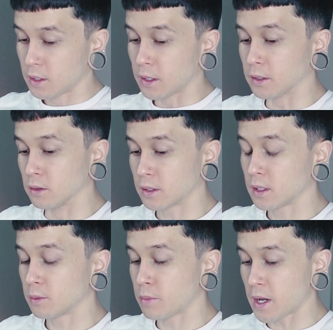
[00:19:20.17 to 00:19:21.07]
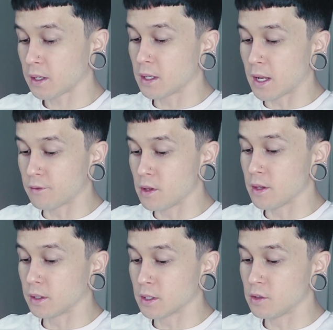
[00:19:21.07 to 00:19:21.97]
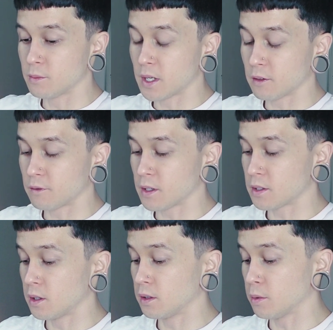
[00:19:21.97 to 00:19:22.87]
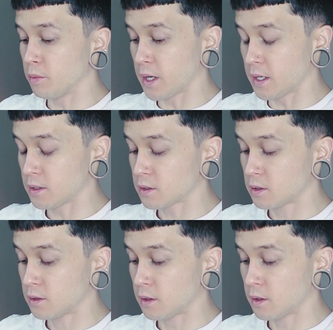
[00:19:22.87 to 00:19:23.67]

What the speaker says: looking back at everything that you've manifested in the past